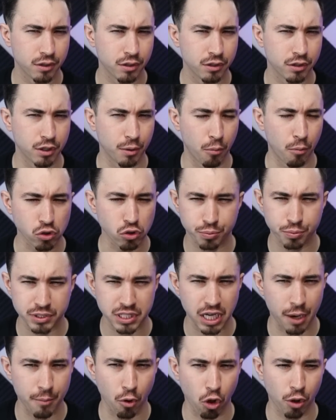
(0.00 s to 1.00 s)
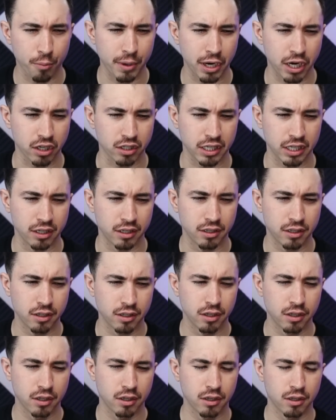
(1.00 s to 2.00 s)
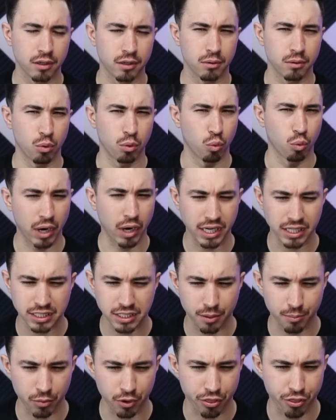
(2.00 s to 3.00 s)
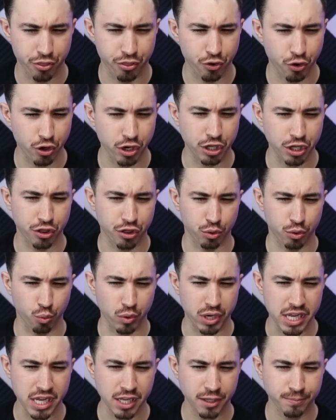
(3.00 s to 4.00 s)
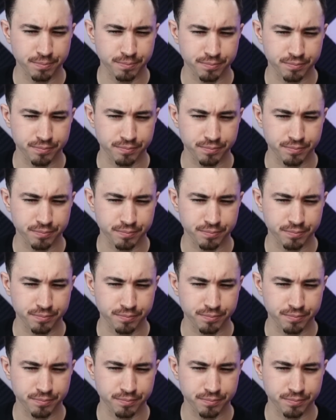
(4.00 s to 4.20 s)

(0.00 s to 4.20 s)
The multiple-time All-American. Ranked number 33.